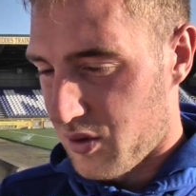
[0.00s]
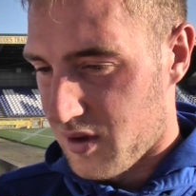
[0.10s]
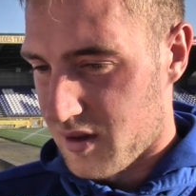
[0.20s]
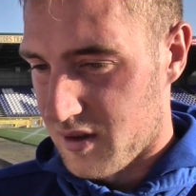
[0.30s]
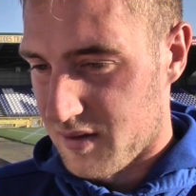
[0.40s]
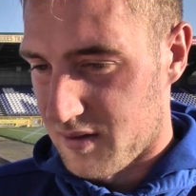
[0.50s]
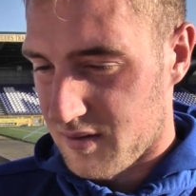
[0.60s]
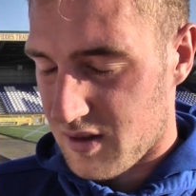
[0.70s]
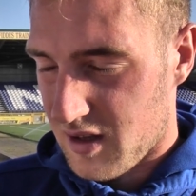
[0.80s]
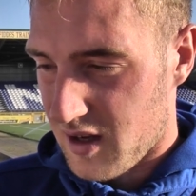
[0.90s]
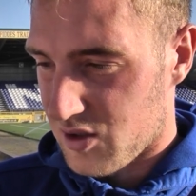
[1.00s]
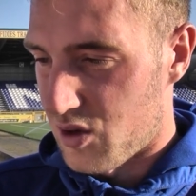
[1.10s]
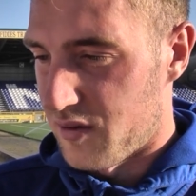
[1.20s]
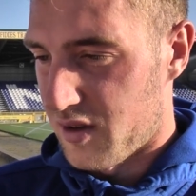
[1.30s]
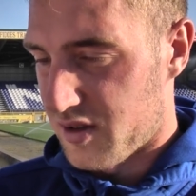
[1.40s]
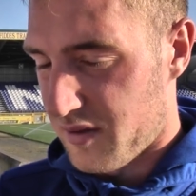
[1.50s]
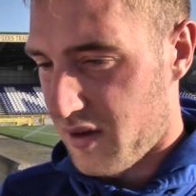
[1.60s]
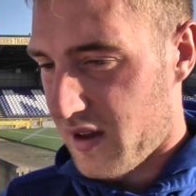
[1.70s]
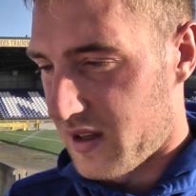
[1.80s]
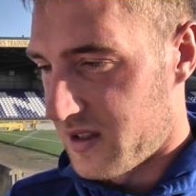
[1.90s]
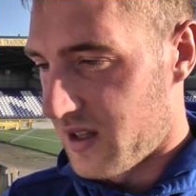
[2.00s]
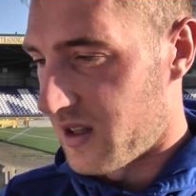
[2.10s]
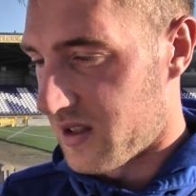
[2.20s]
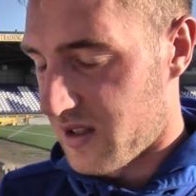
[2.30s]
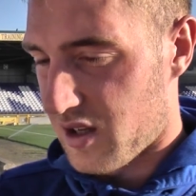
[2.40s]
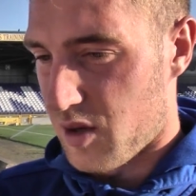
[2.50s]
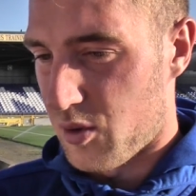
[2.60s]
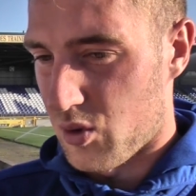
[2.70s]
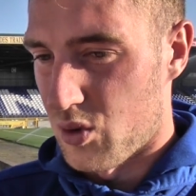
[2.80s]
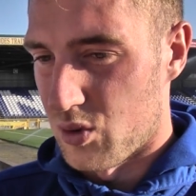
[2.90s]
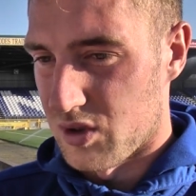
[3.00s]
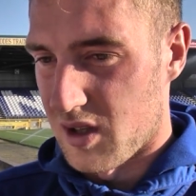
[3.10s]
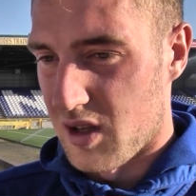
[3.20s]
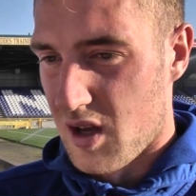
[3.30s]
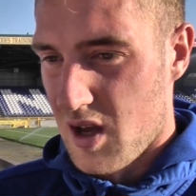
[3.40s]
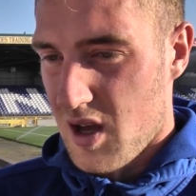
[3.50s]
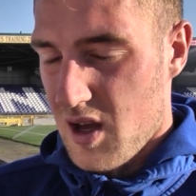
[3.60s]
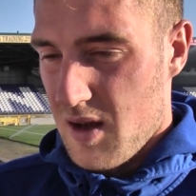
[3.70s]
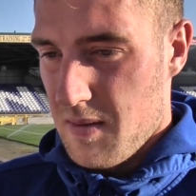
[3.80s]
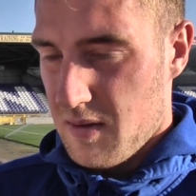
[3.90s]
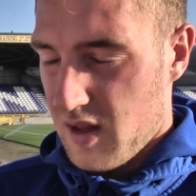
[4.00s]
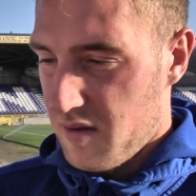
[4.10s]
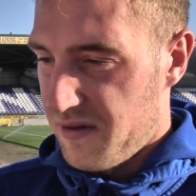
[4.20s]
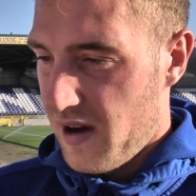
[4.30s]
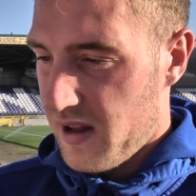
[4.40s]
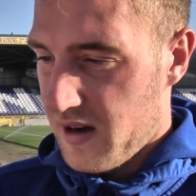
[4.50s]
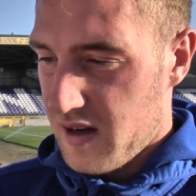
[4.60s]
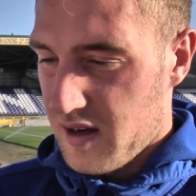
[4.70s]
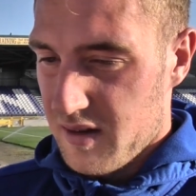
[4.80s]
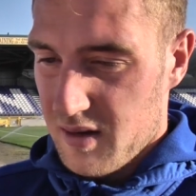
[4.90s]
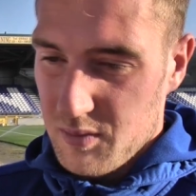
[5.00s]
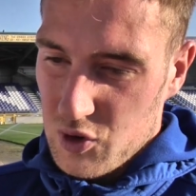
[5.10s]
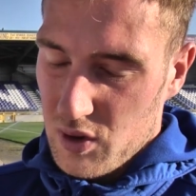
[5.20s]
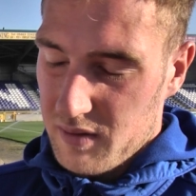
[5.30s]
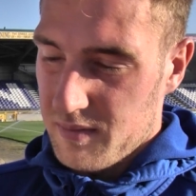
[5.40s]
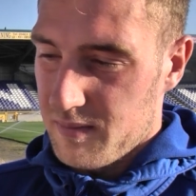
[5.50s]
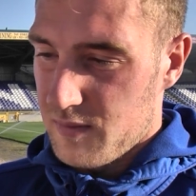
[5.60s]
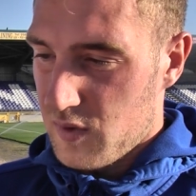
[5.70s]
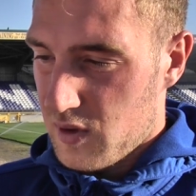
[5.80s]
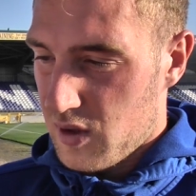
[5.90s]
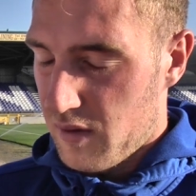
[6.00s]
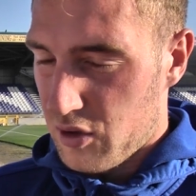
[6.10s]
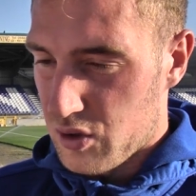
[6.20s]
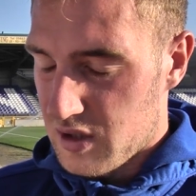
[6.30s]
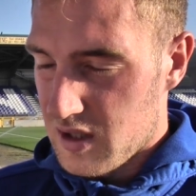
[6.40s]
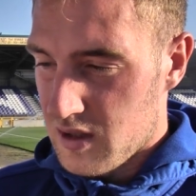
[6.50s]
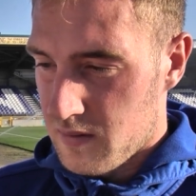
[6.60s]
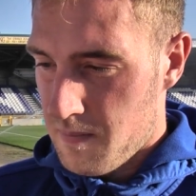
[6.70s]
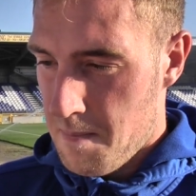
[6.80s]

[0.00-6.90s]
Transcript: to it, and Gaz Oliver and stuff like that. I can see they just need a couple of goals and get them firing, and I'm sure we can have a good season.